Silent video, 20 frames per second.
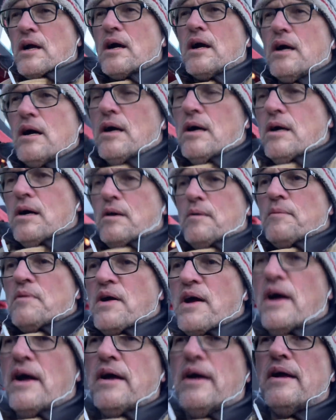um,
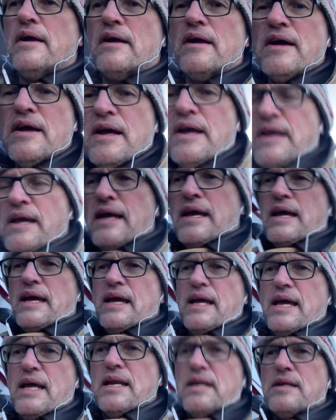
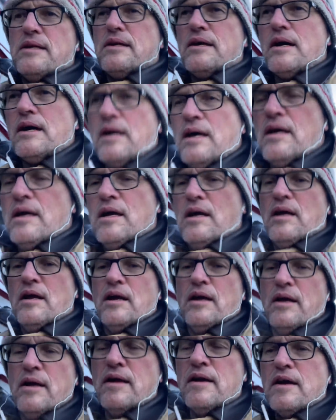and uh,
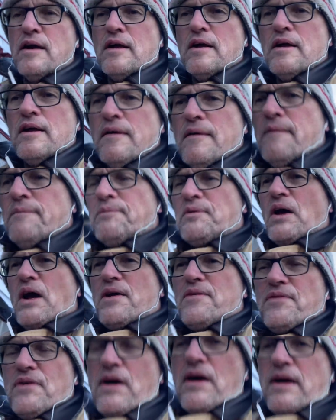
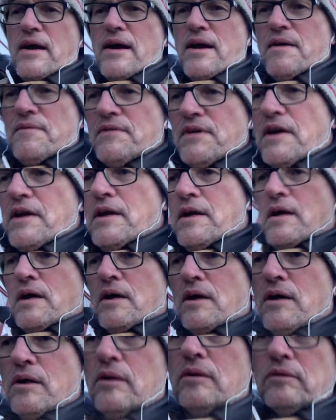I've, i have a
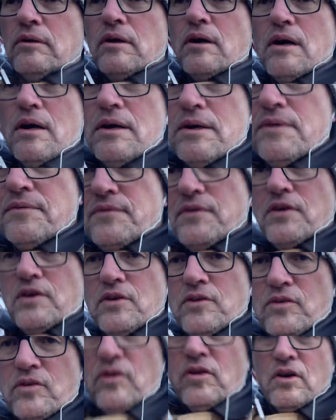lot of
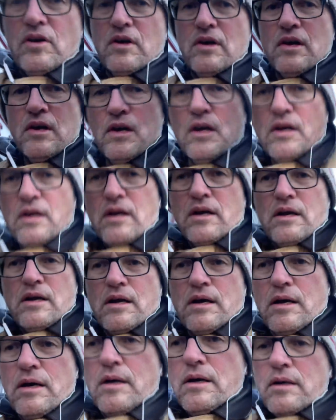these
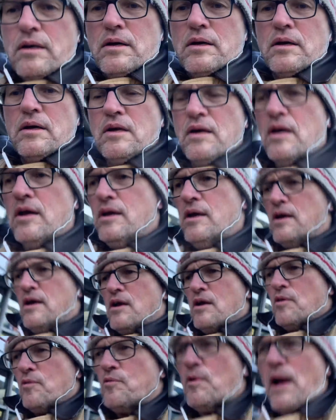uh,
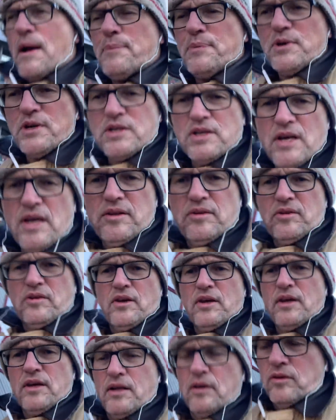rapid test
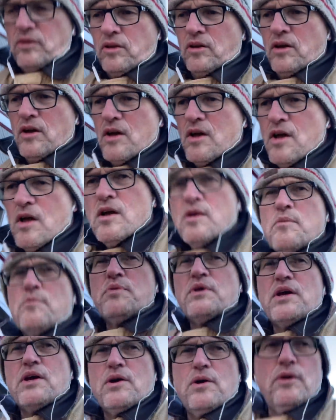kits
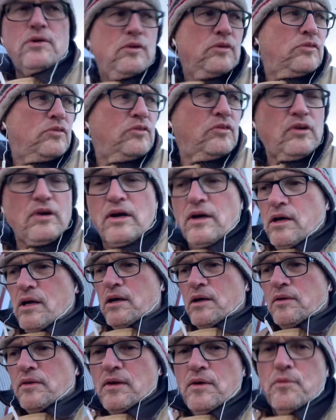because
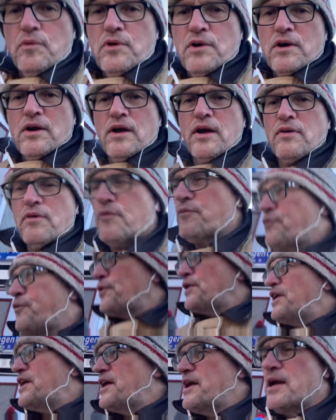uh, they were
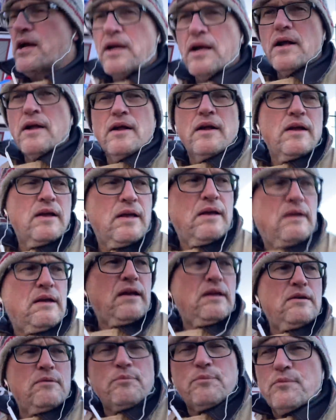free
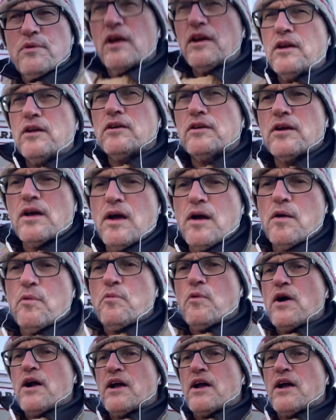and, and uh,